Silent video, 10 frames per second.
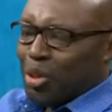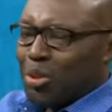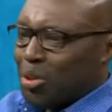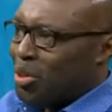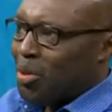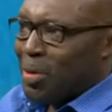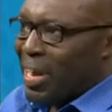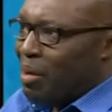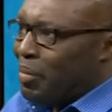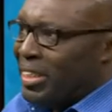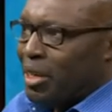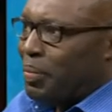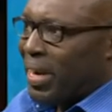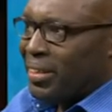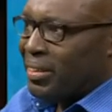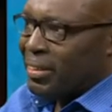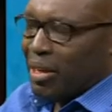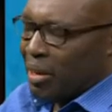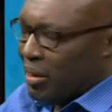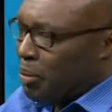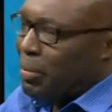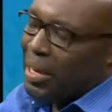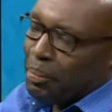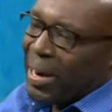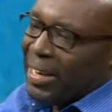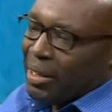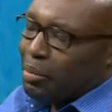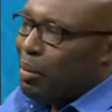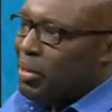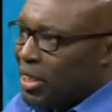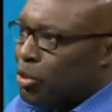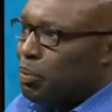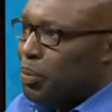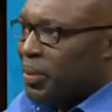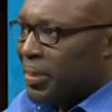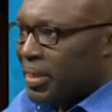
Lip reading: so sure how much the price the publishers will put on it.